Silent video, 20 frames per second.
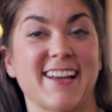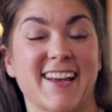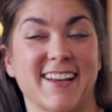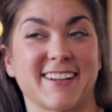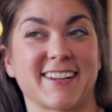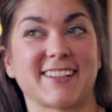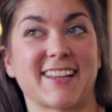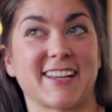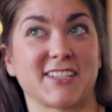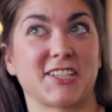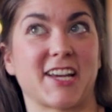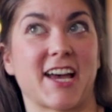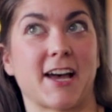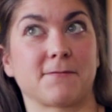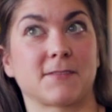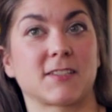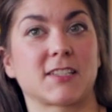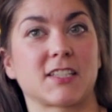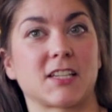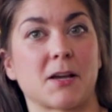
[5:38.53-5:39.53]
And I like to
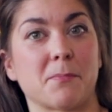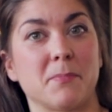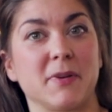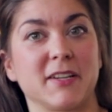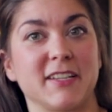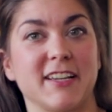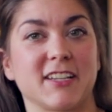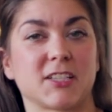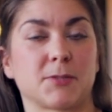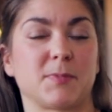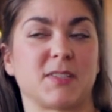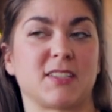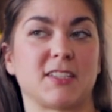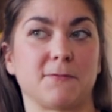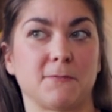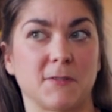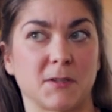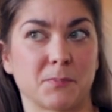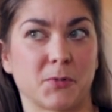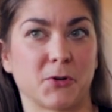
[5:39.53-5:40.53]
have somebody, a
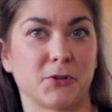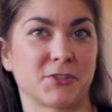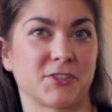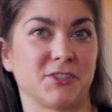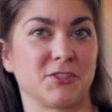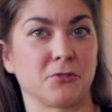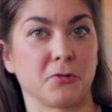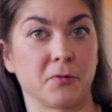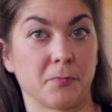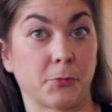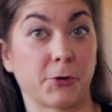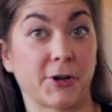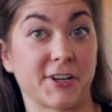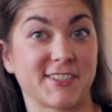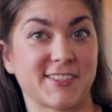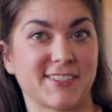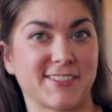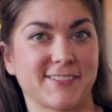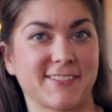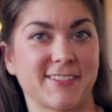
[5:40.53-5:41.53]
specific person to
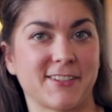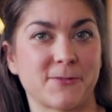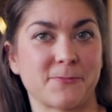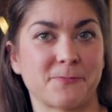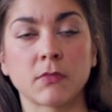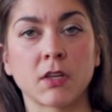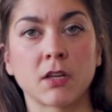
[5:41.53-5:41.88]
impress.